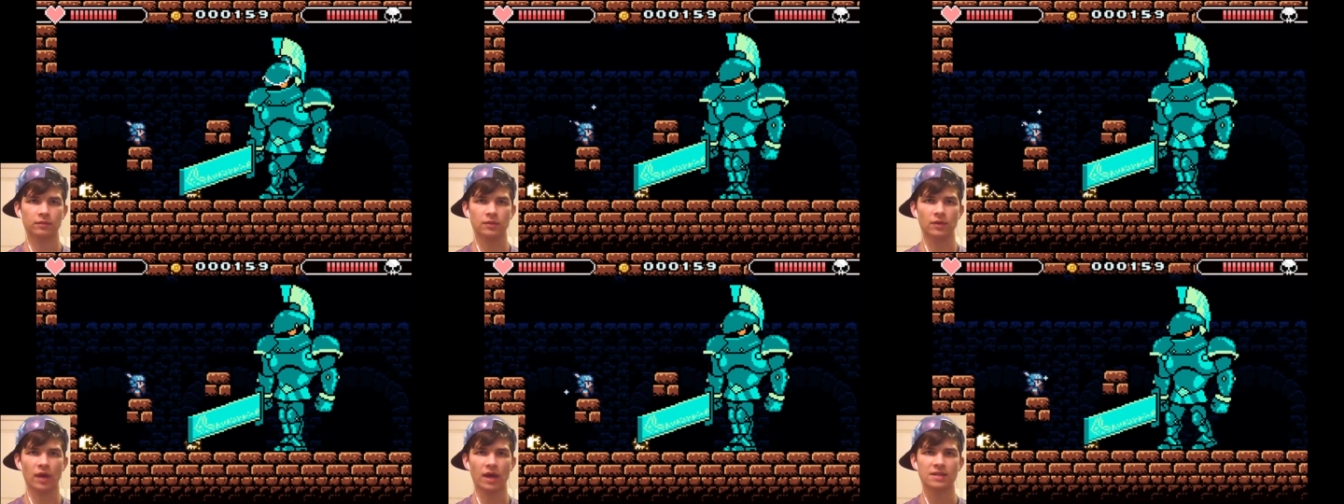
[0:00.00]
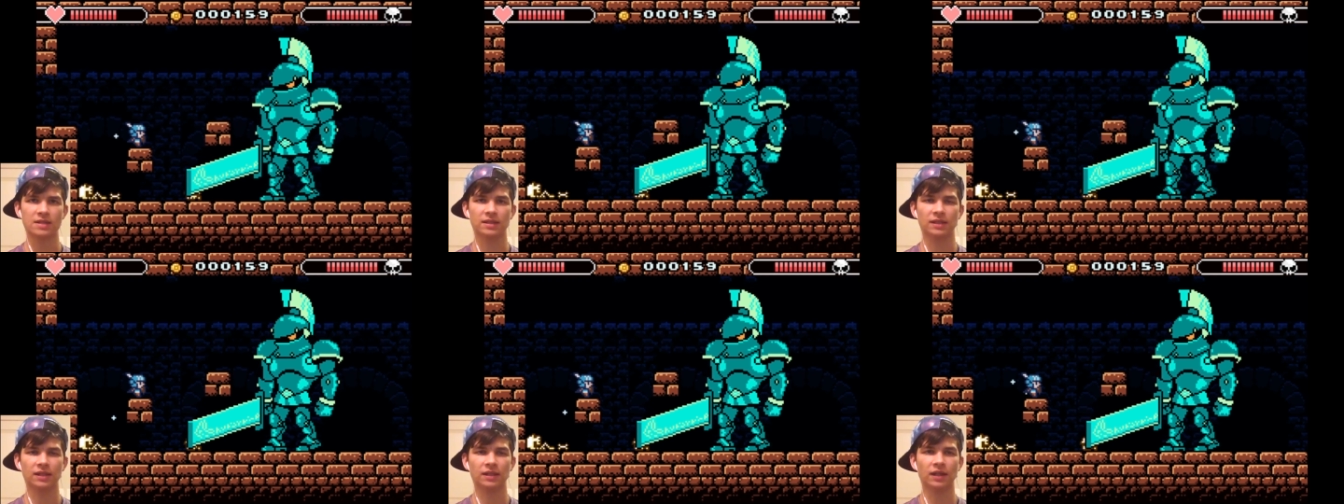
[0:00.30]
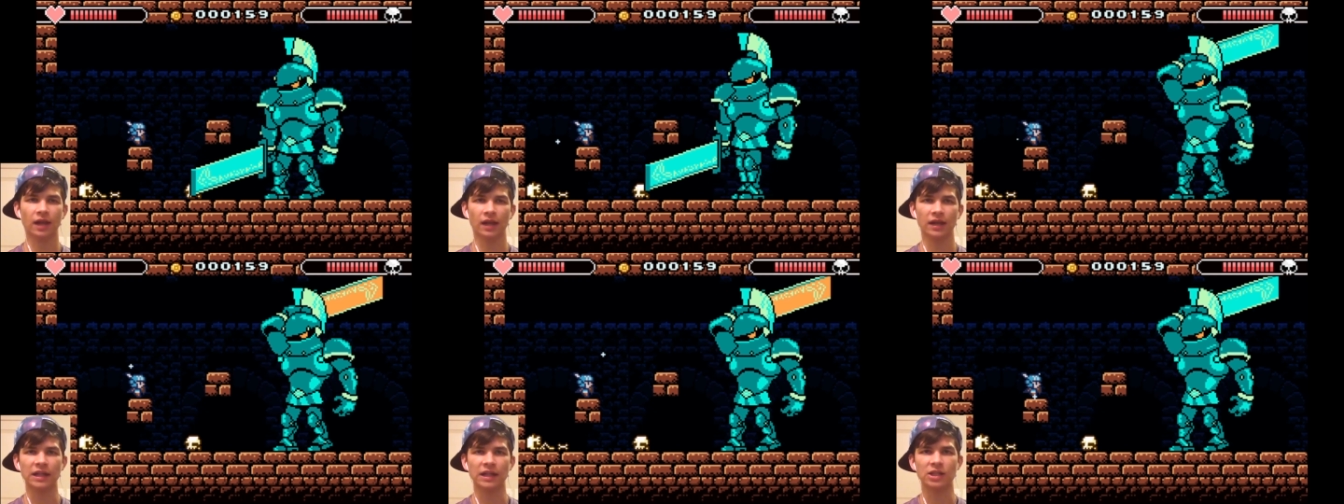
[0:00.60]
You guys need,
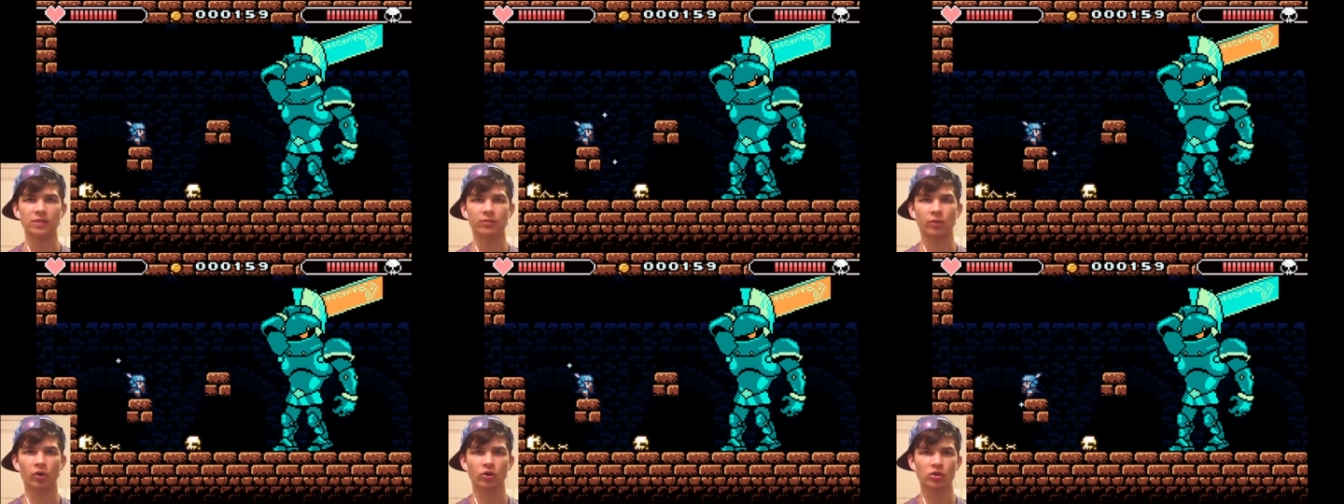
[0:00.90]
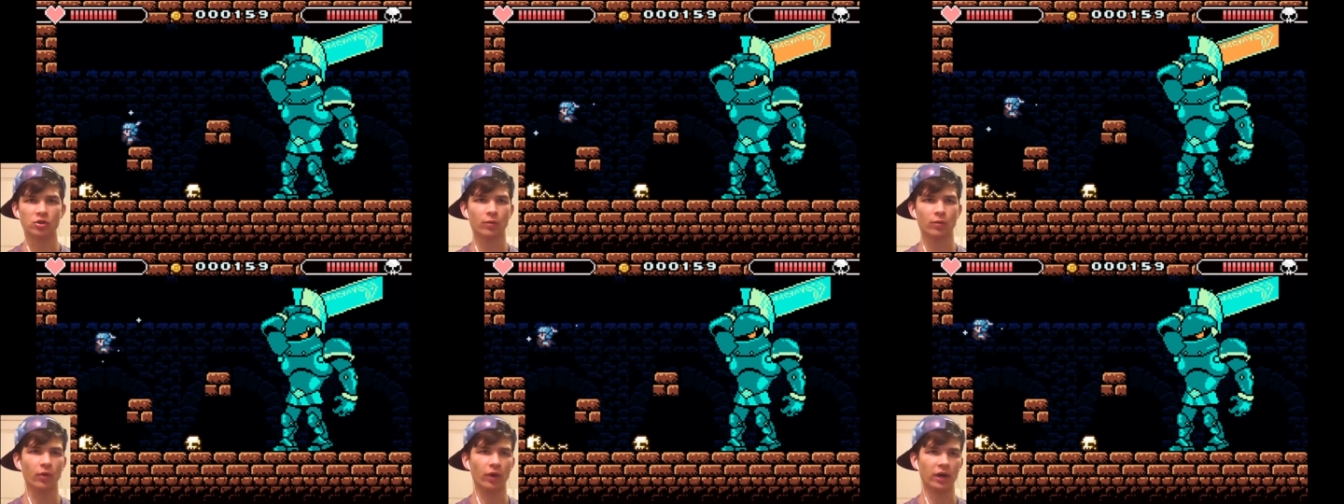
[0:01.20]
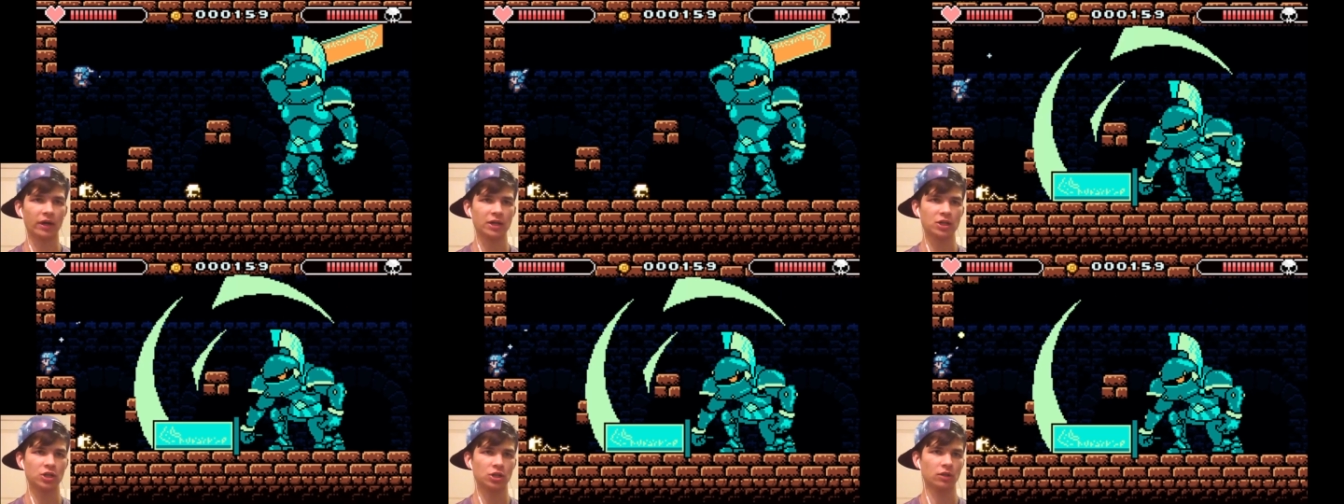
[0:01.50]
I need your moral support. I
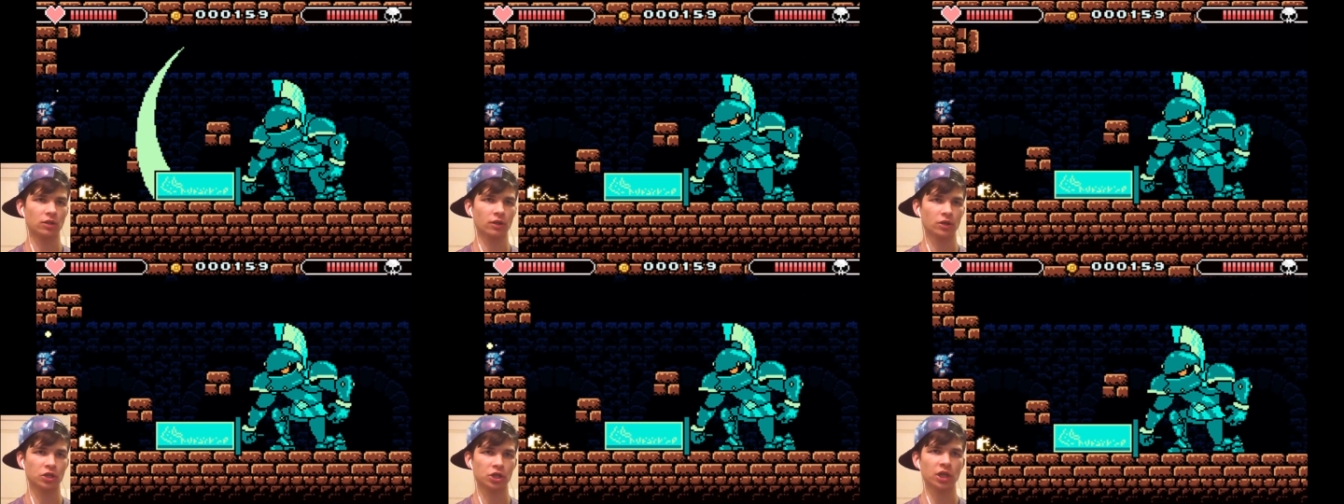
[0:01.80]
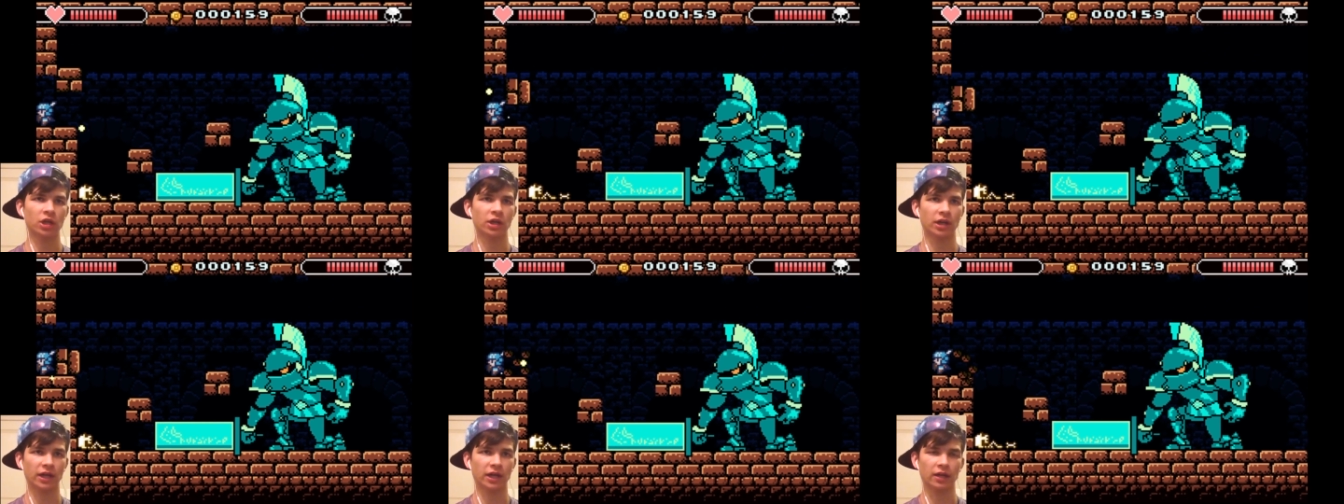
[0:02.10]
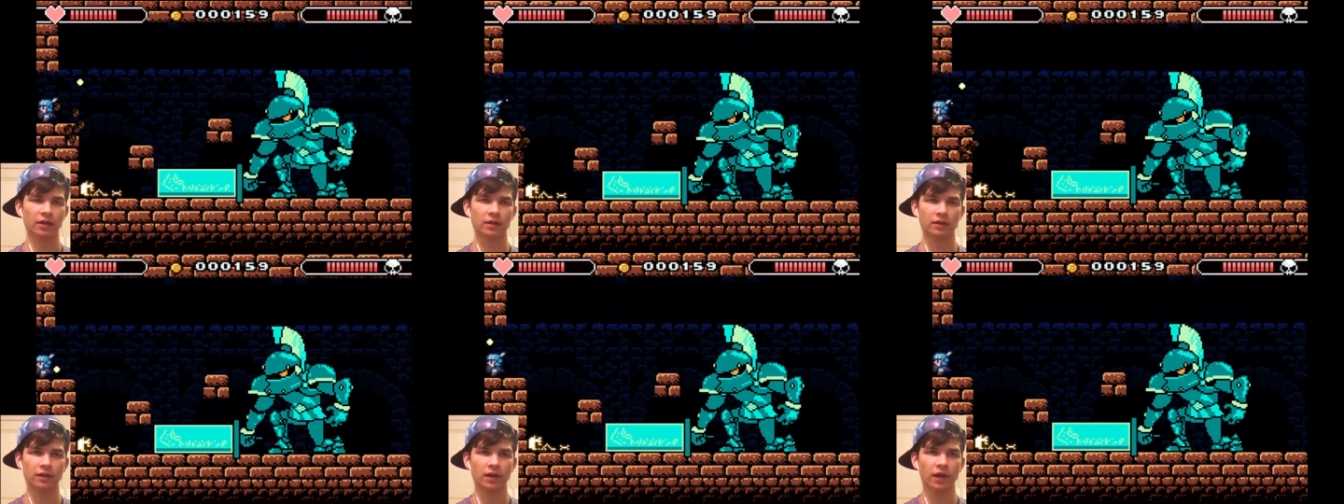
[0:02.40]
need your cheering.
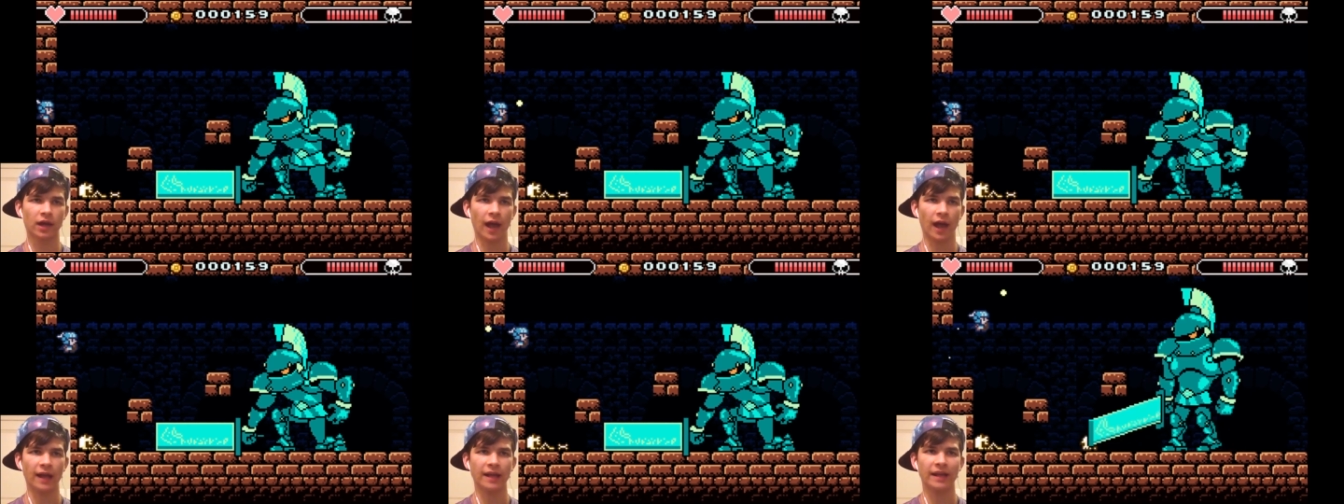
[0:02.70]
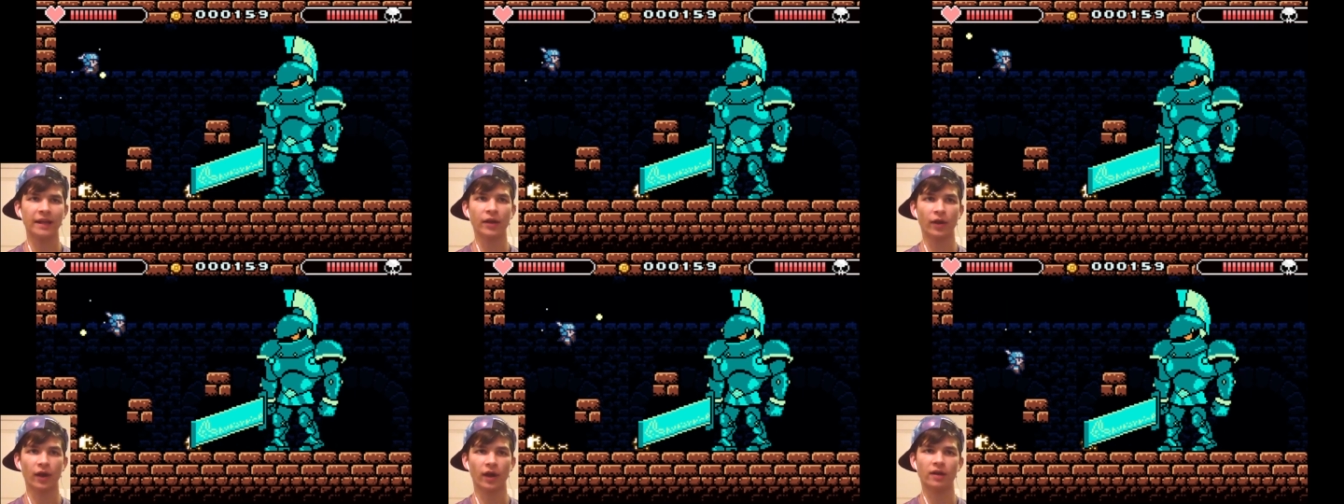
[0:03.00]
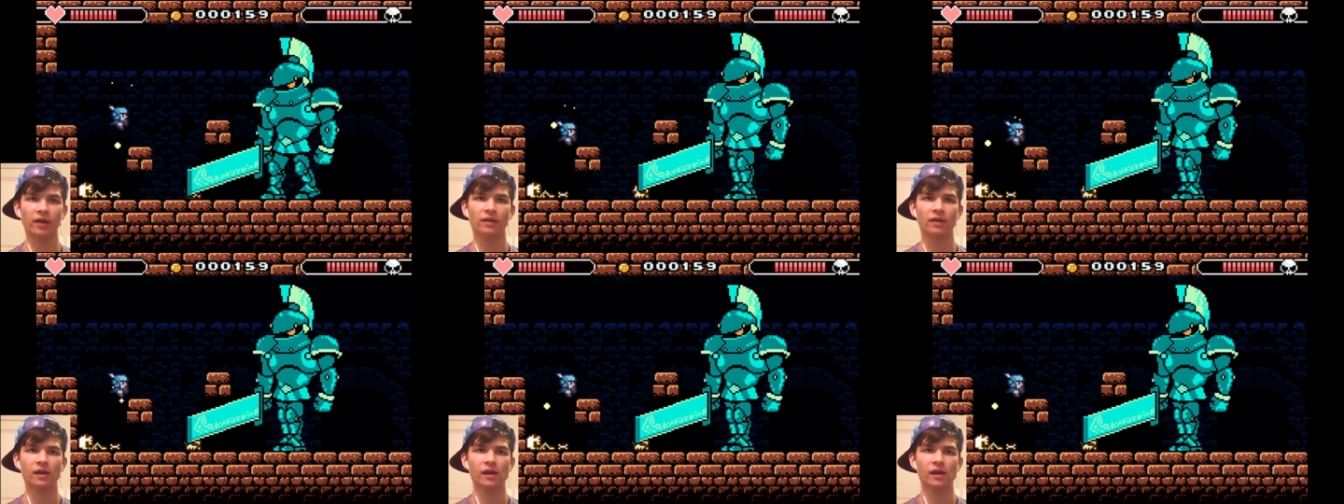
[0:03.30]
I can hear it.